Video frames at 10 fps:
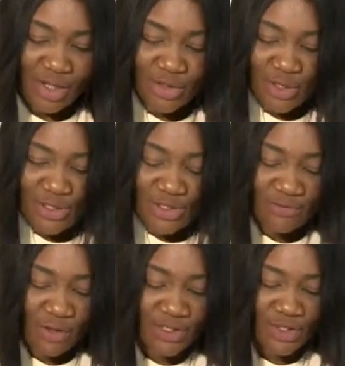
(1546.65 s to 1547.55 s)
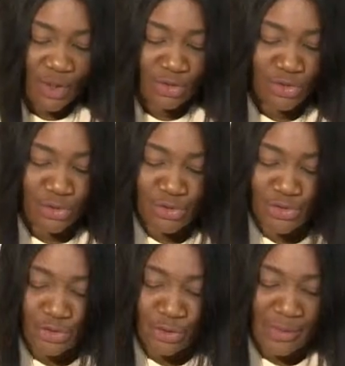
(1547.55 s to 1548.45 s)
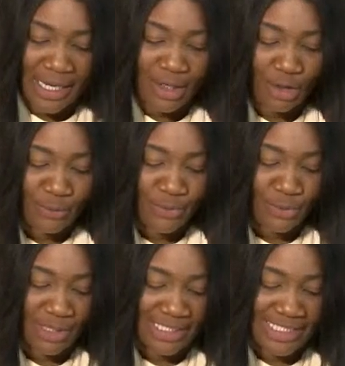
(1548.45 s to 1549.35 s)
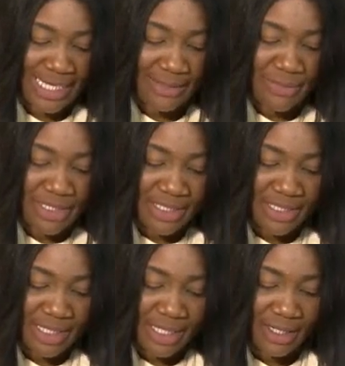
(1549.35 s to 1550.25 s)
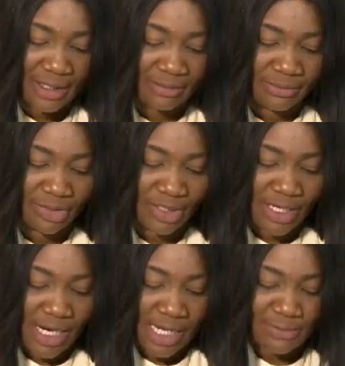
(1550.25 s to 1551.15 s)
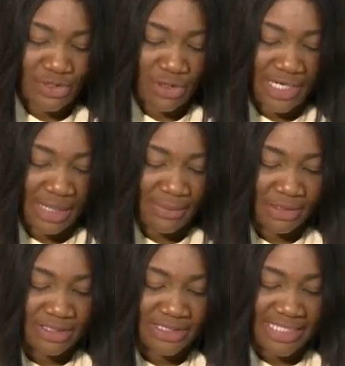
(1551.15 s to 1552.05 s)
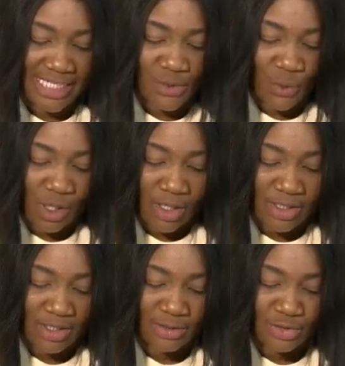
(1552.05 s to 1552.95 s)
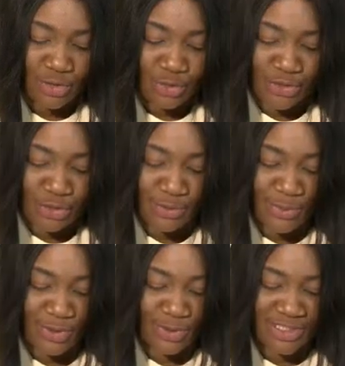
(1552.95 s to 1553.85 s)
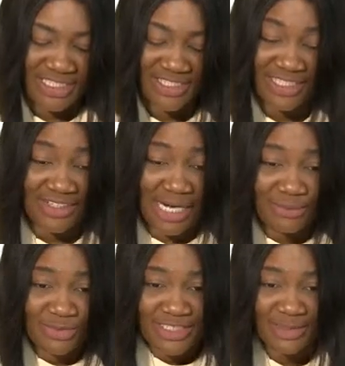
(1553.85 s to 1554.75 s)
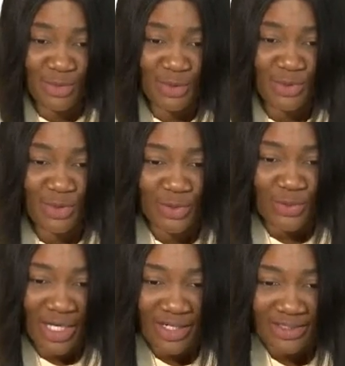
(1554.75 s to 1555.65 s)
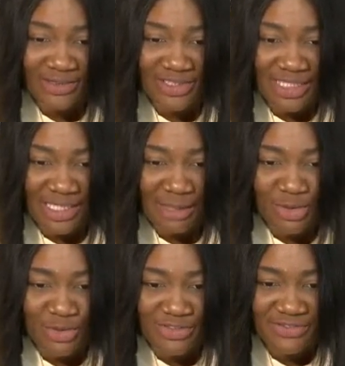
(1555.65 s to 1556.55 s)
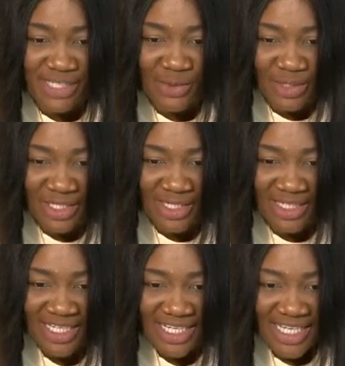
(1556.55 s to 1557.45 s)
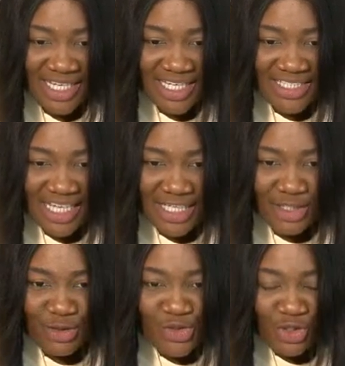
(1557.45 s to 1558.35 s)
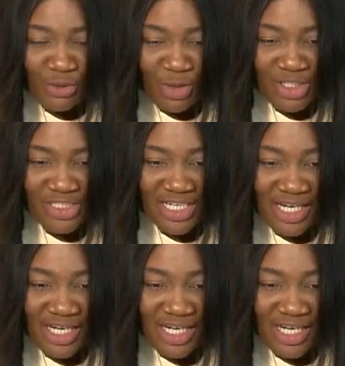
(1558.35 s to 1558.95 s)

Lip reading: Those of us on YouTube, I hope you can hear me. I'm sorry about the network on YouTube, but on Instagram, they seem to be doing well. Instagram is doing very well. Thank you so much.